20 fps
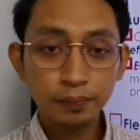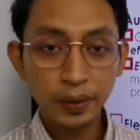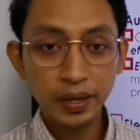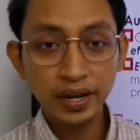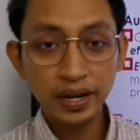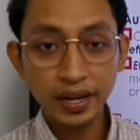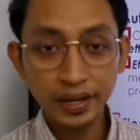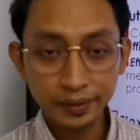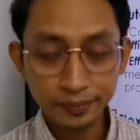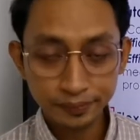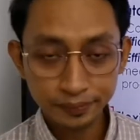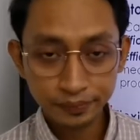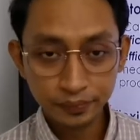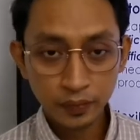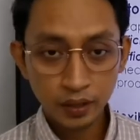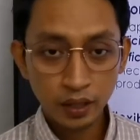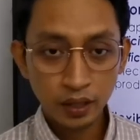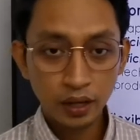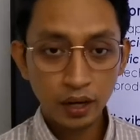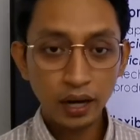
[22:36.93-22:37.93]
period,
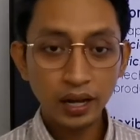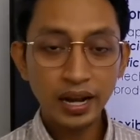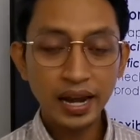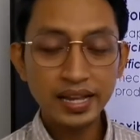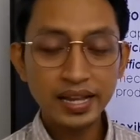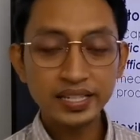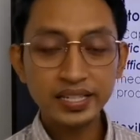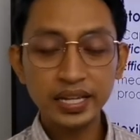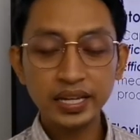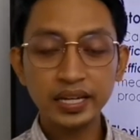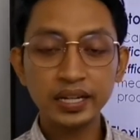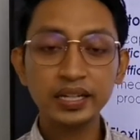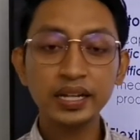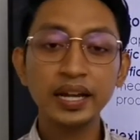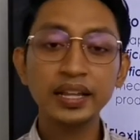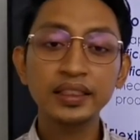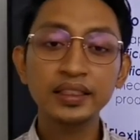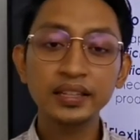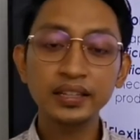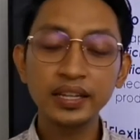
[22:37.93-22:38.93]
let's say the
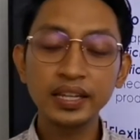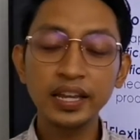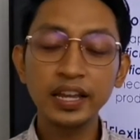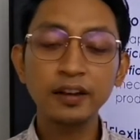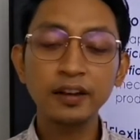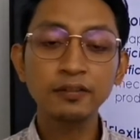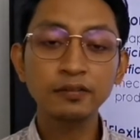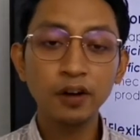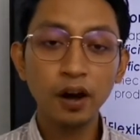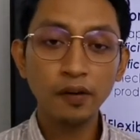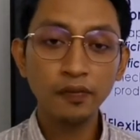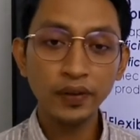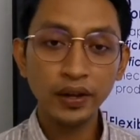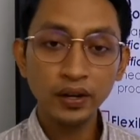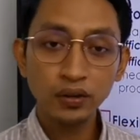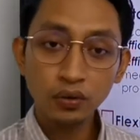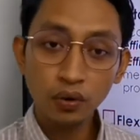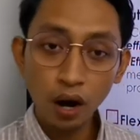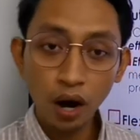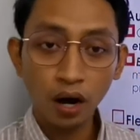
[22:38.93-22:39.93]
country involved
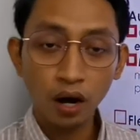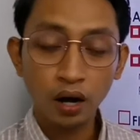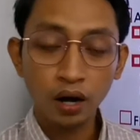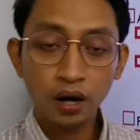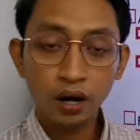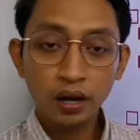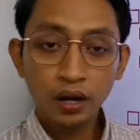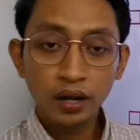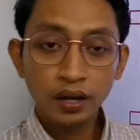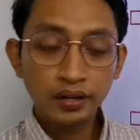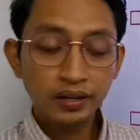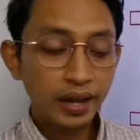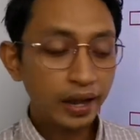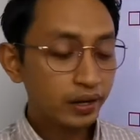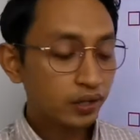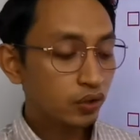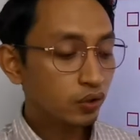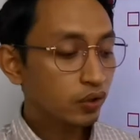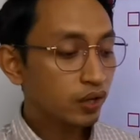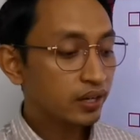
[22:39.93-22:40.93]
in war,
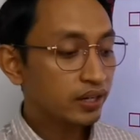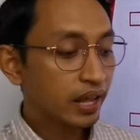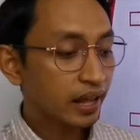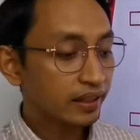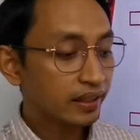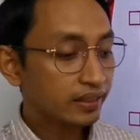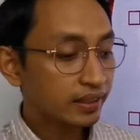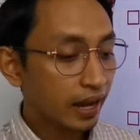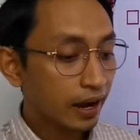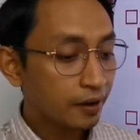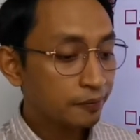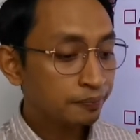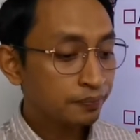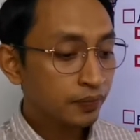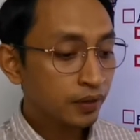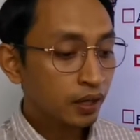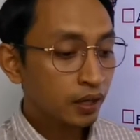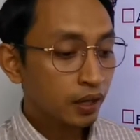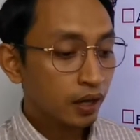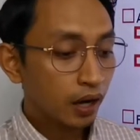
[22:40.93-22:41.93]
then during that
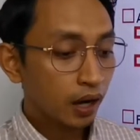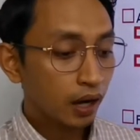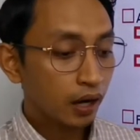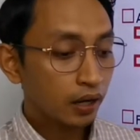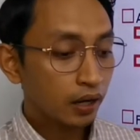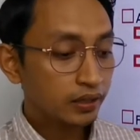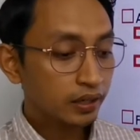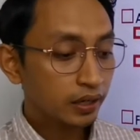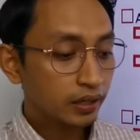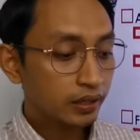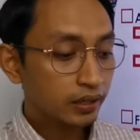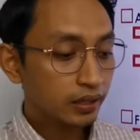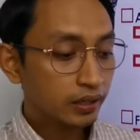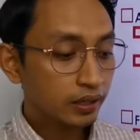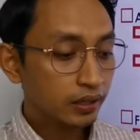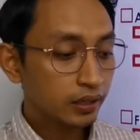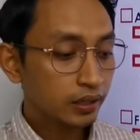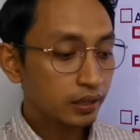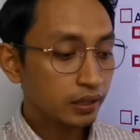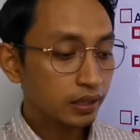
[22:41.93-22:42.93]
time,
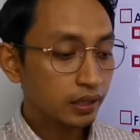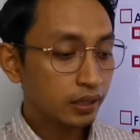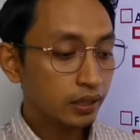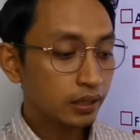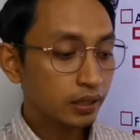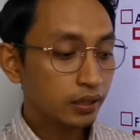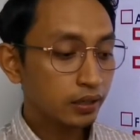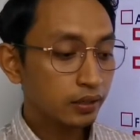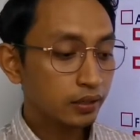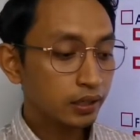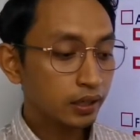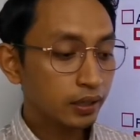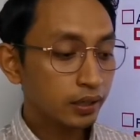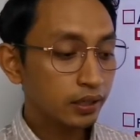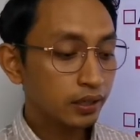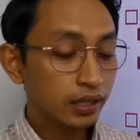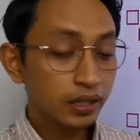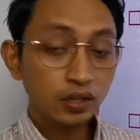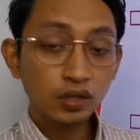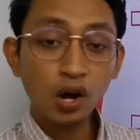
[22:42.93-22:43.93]

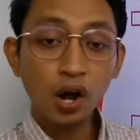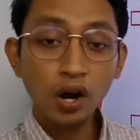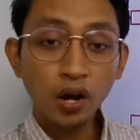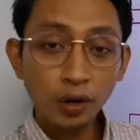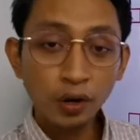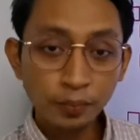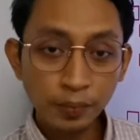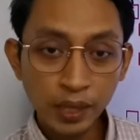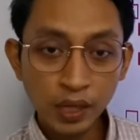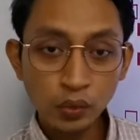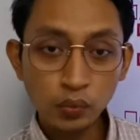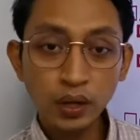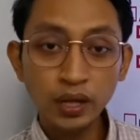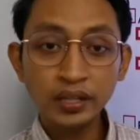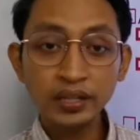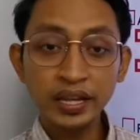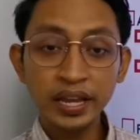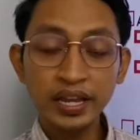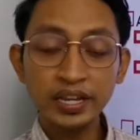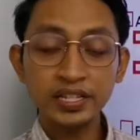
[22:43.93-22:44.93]
the economy
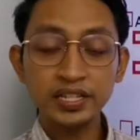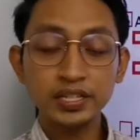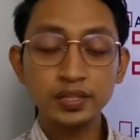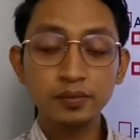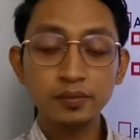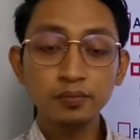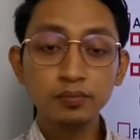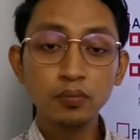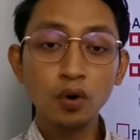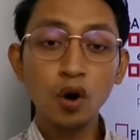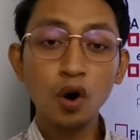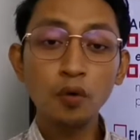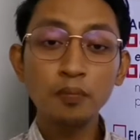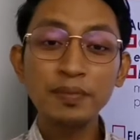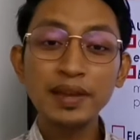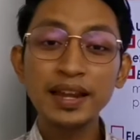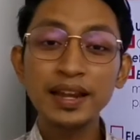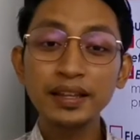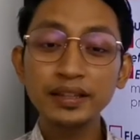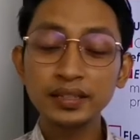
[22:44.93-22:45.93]
will need more
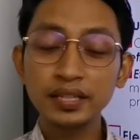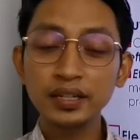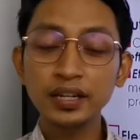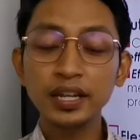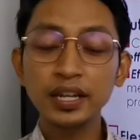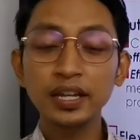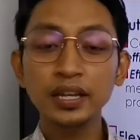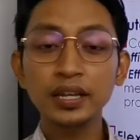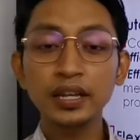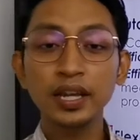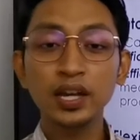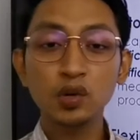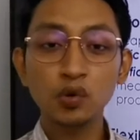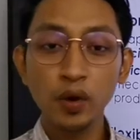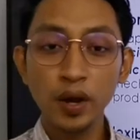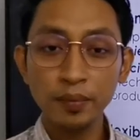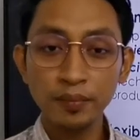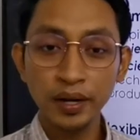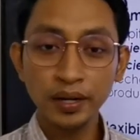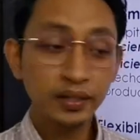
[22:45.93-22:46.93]
military
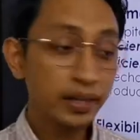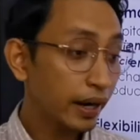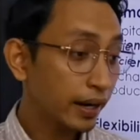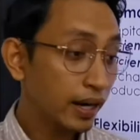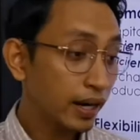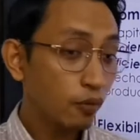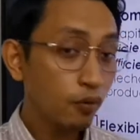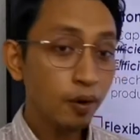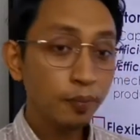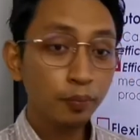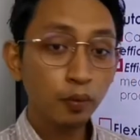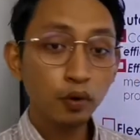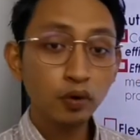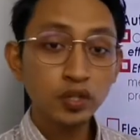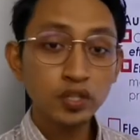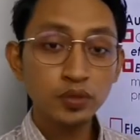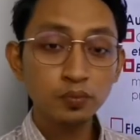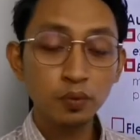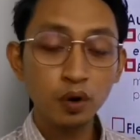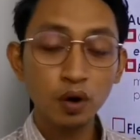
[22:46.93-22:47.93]
equipment. Then they will
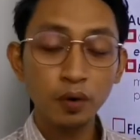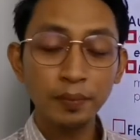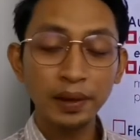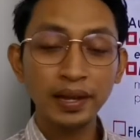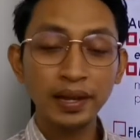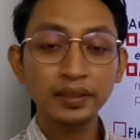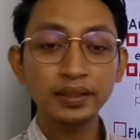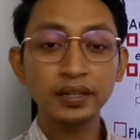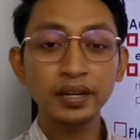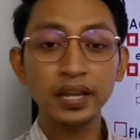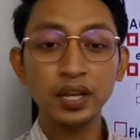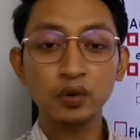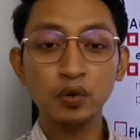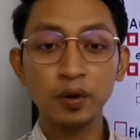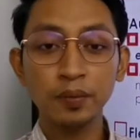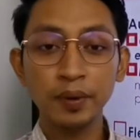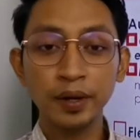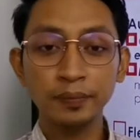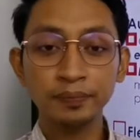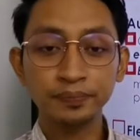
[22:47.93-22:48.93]
produce more military
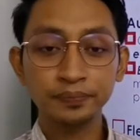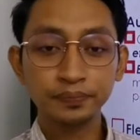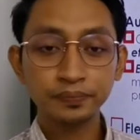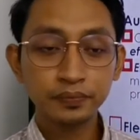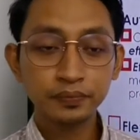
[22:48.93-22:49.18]
equipment.